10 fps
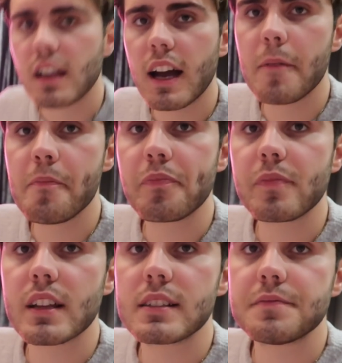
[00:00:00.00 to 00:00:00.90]
I think this
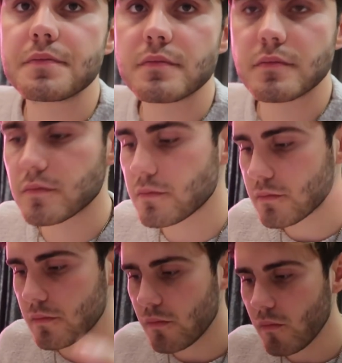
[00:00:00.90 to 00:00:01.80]
will take us until
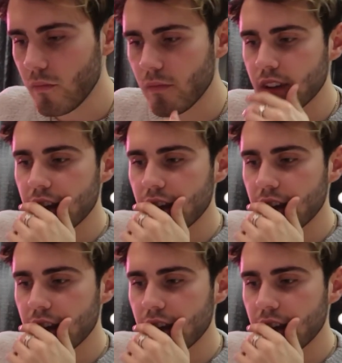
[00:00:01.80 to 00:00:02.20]
Christmas.